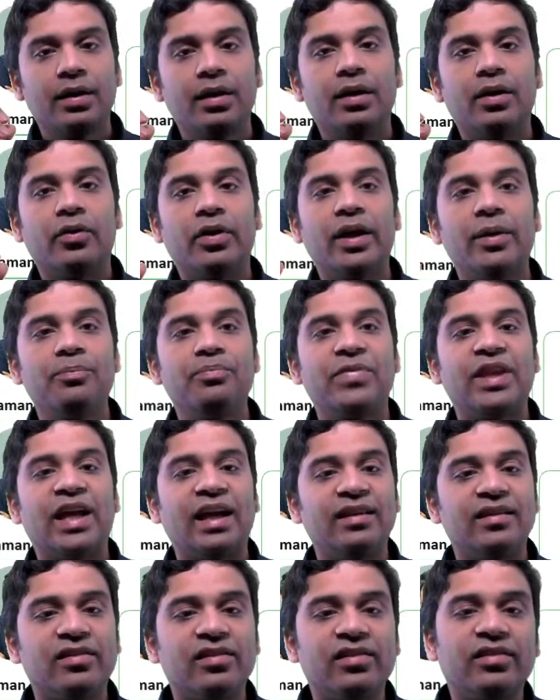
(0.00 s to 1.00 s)
Okay,
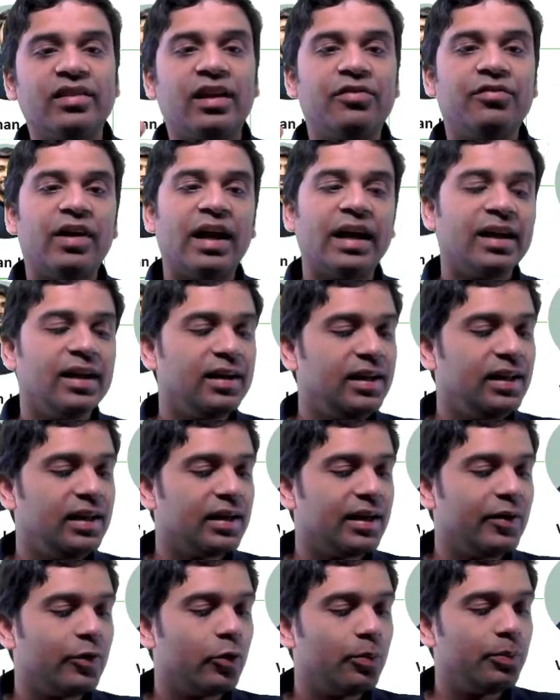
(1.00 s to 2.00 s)
and this is our faculty.
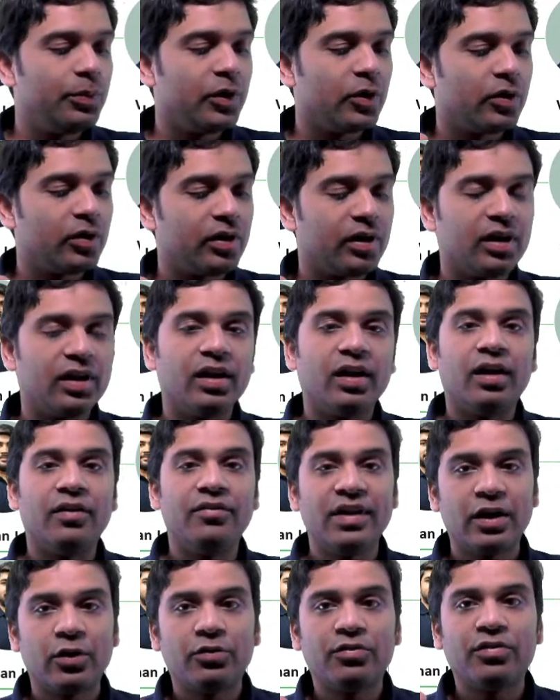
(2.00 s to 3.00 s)
I hope you're
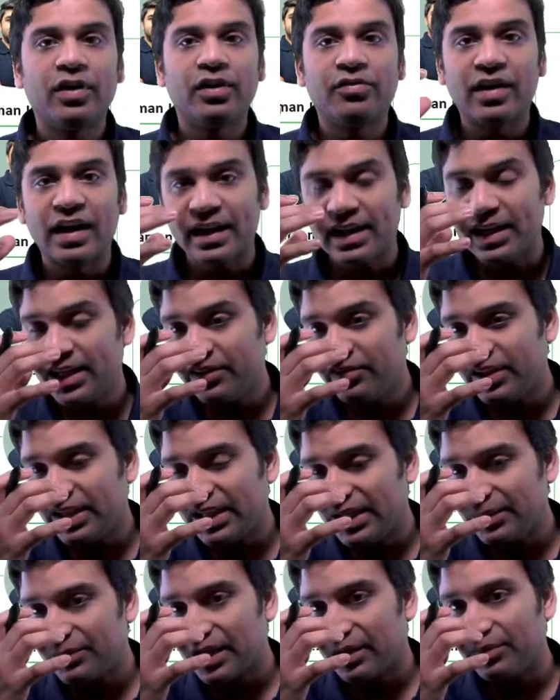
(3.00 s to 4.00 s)
aware of our faculty. We
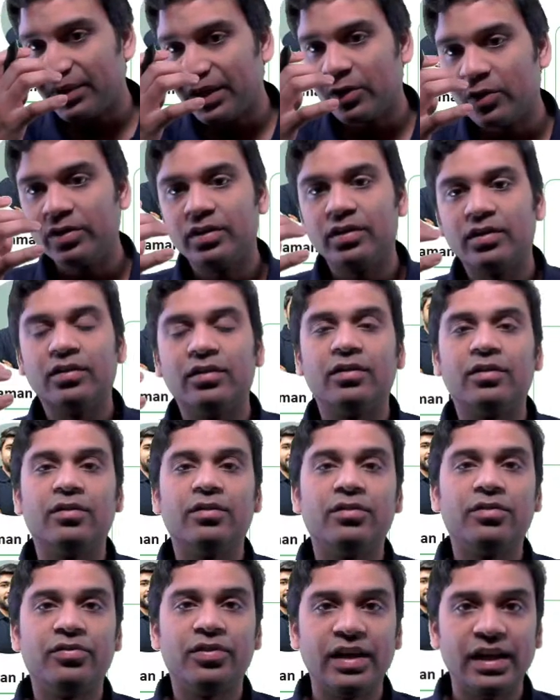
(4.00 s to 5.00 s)
keep coming
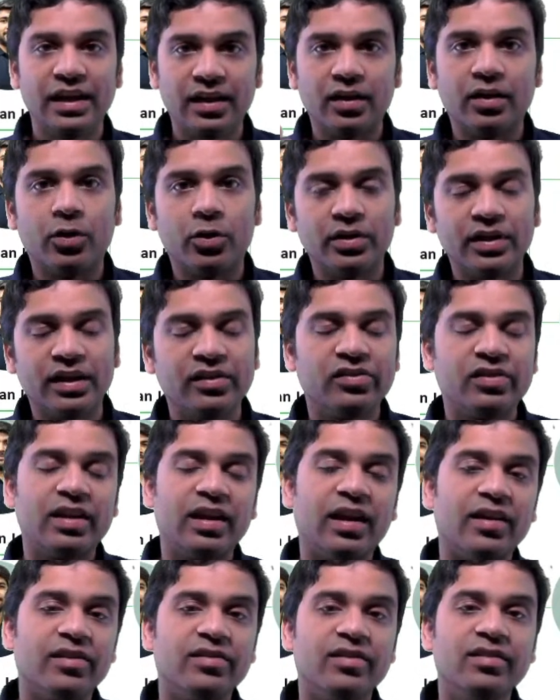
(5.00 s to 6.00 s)
on these
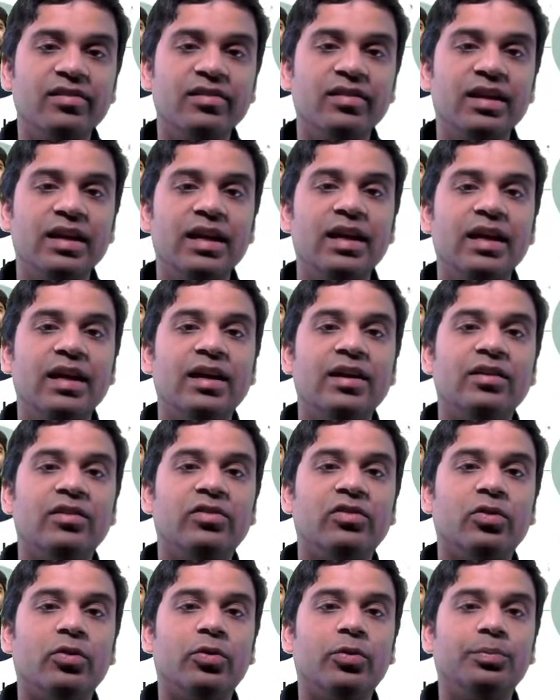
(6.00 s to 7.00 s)
classes.
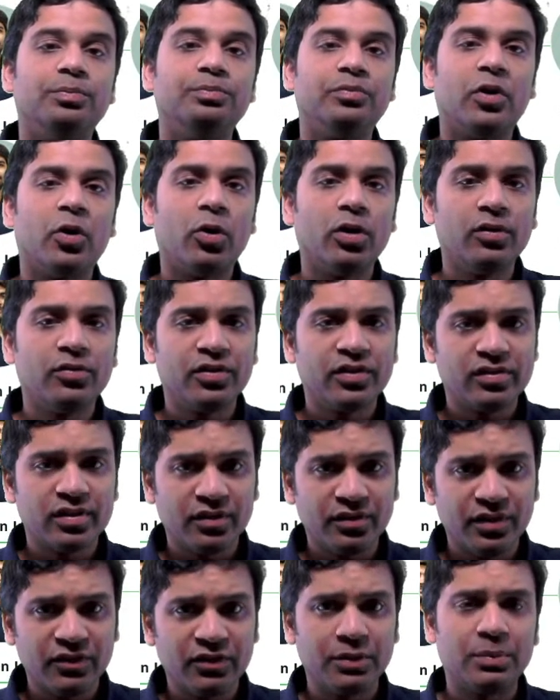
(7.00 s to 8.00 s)
So all of us
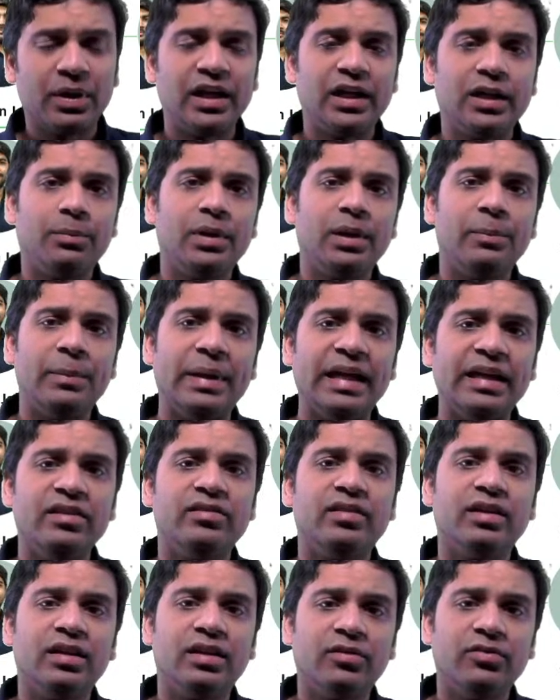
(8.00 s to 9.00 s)
have given multiple
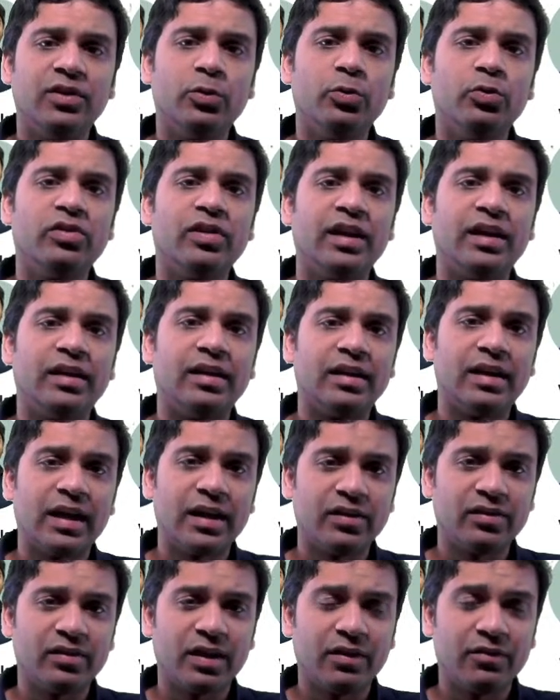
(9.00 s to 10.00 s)
mains interviews and
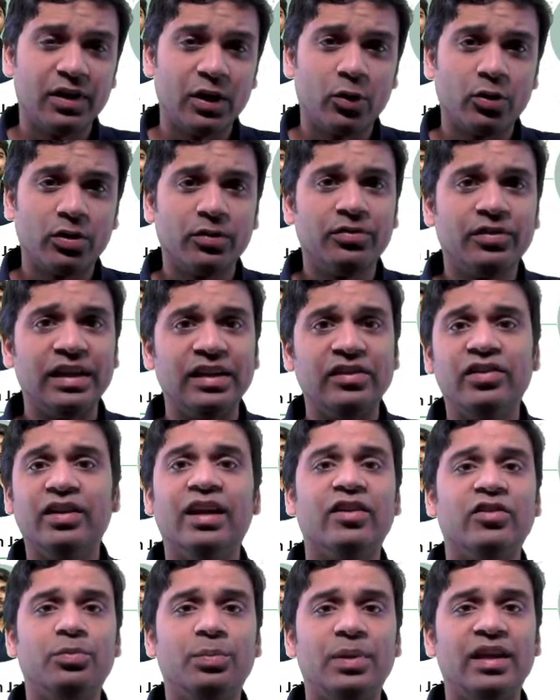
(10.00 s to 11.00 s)
have a lot of teaching
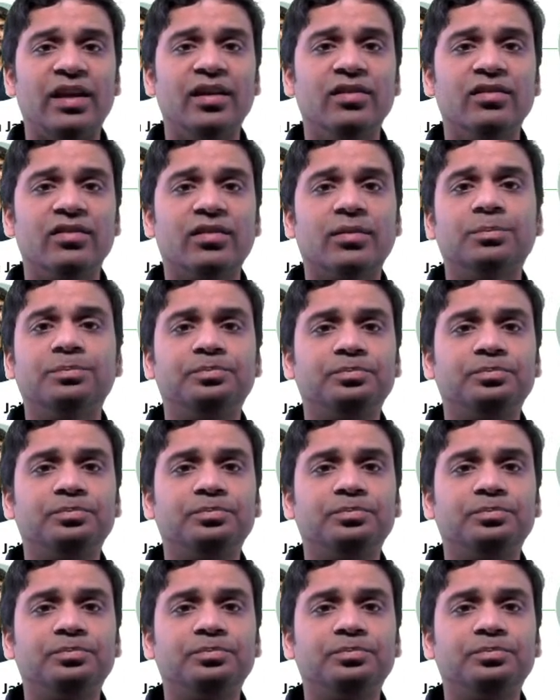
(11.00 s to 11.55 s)
experience.